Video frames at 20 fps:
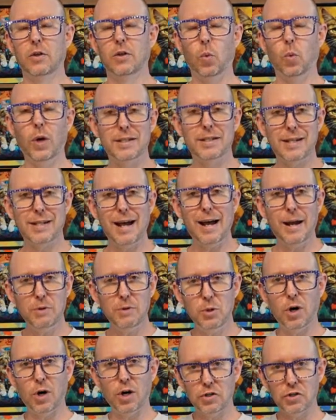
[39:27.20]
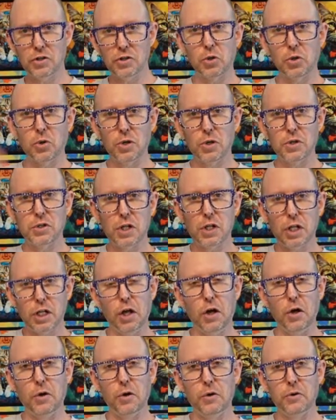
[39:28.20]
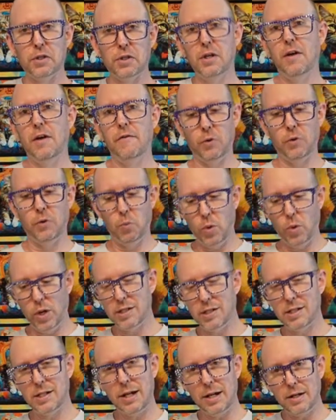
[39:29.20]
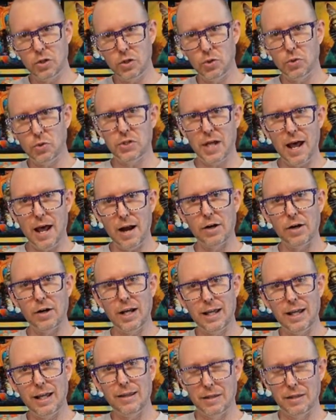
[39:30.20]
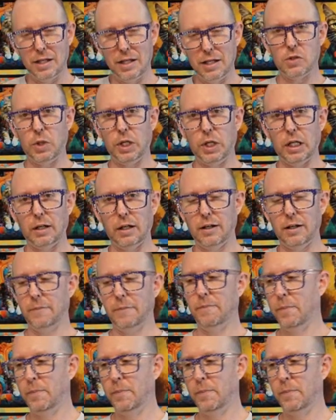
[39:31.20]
What time do our stores close from Wednesday to Saturday this week?